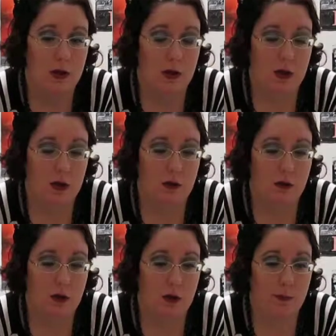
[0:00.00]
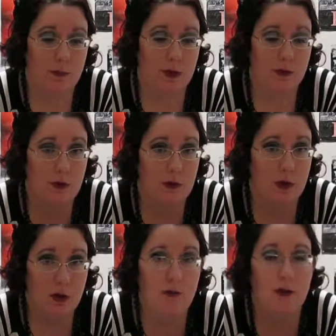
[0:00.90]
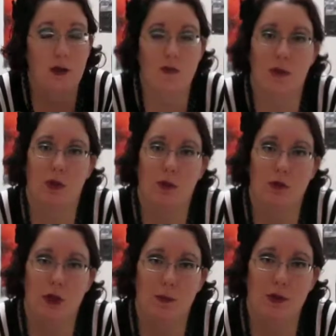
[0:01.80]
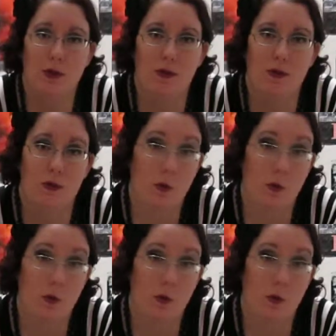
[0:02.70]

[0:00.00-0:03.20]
And if you're not a fan of melodrama,